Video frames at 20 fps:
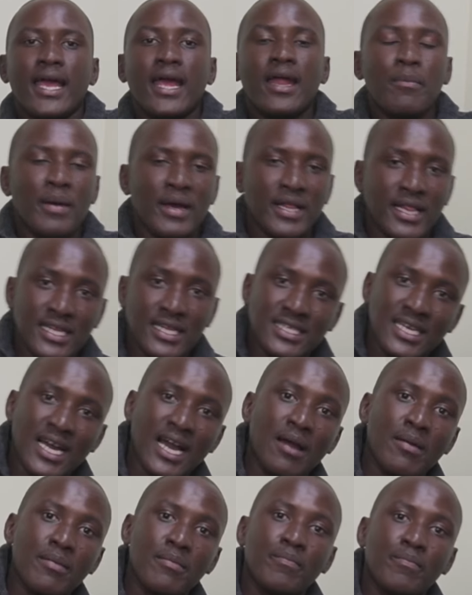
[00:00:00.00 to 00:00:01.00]
And by the
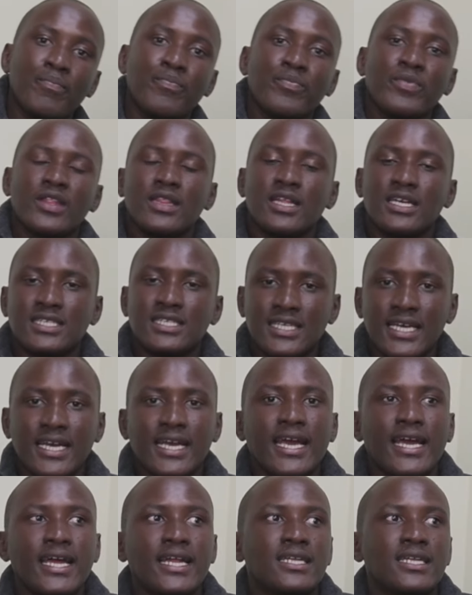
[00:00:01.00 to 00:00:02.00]
time the
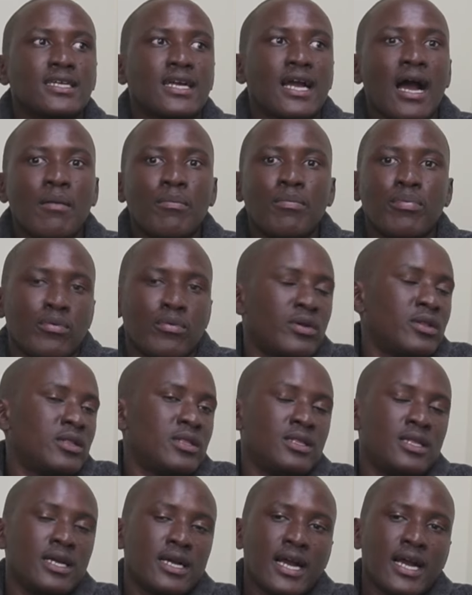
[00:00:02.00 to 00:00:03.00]
second cup,
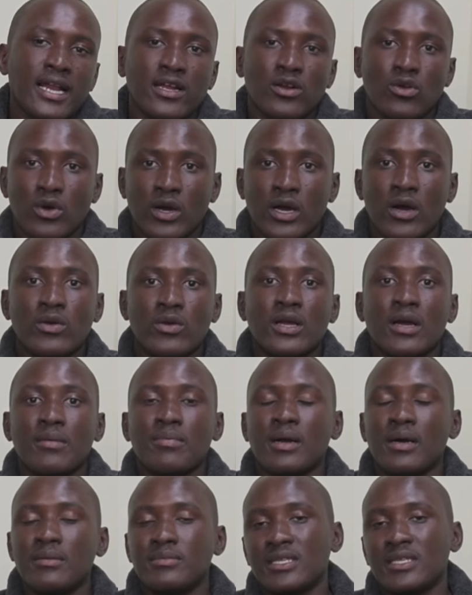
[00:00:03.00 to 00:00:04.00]
the Carling Knockout
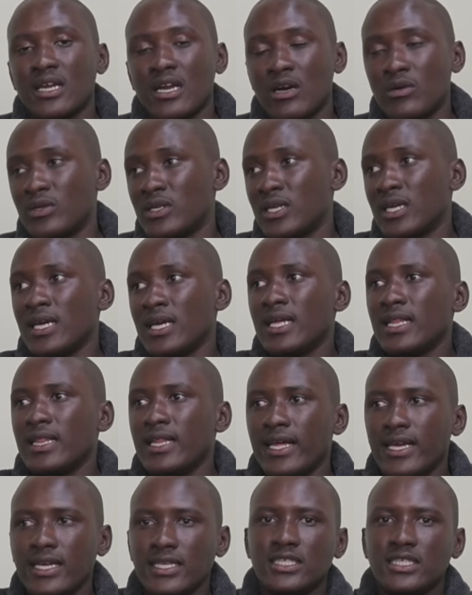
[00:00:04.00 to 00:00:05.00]
Cup comes around,
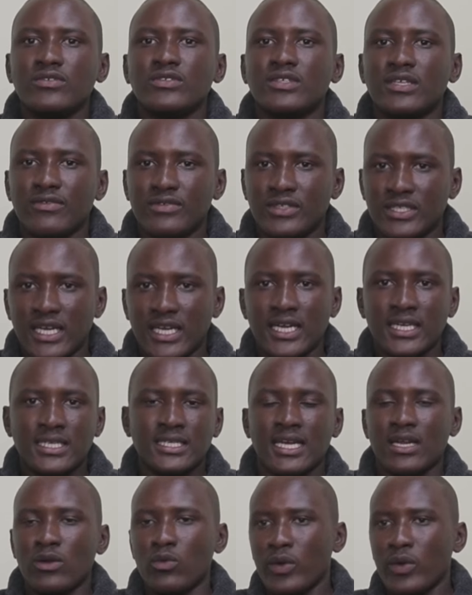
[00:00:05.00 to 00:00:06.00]
then the Chiefs have
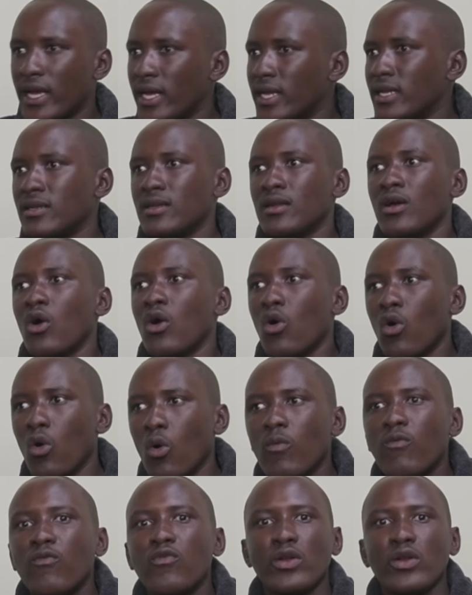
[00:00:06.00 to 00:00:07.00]
gelled and we can
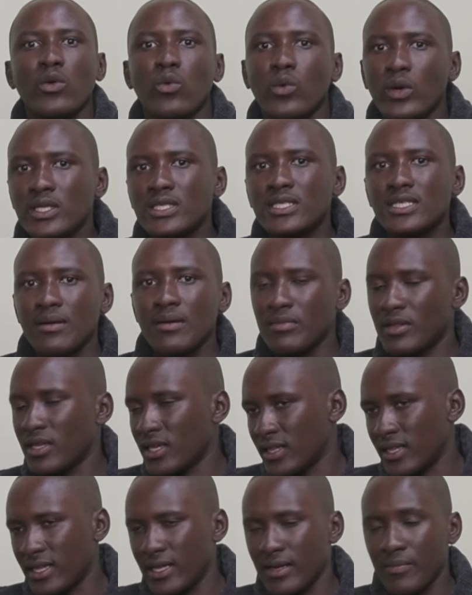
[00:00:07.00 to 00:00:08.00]
hopefully win
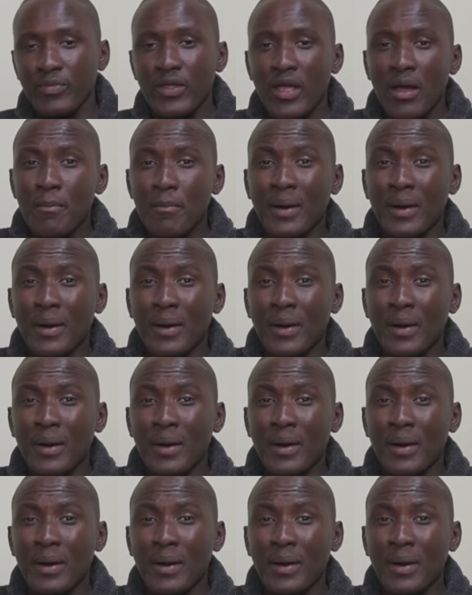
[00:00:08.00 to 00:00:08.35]
something there.